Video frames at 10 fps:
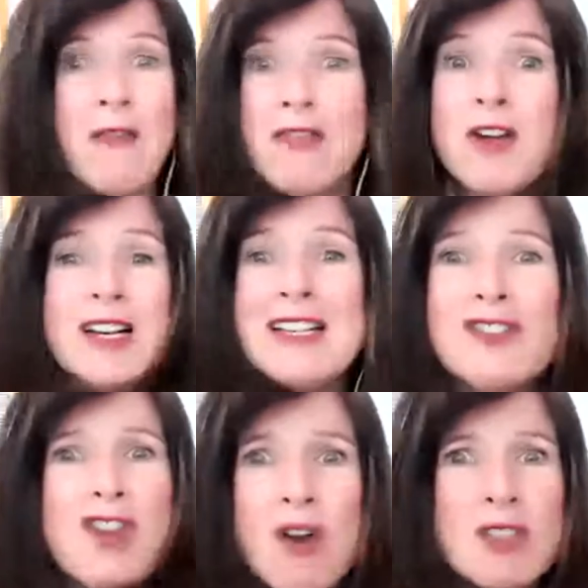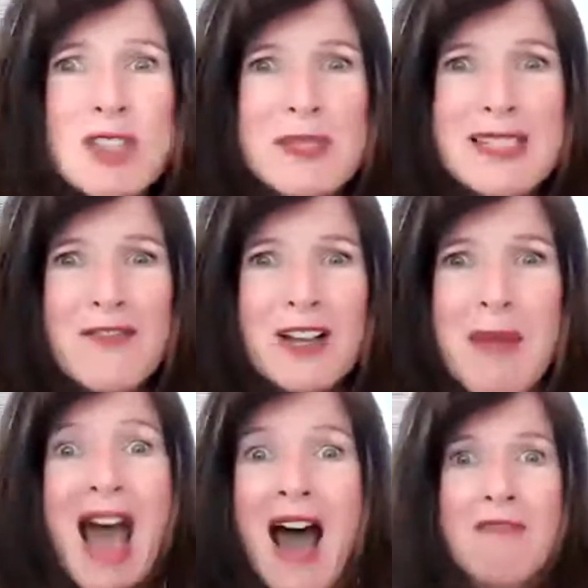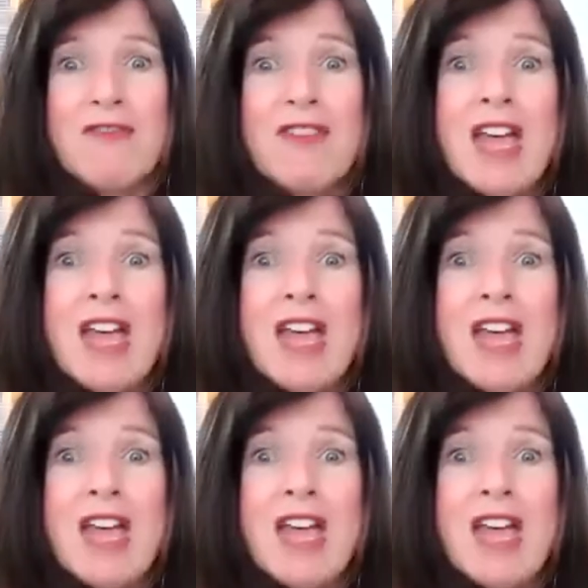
there is no specific path.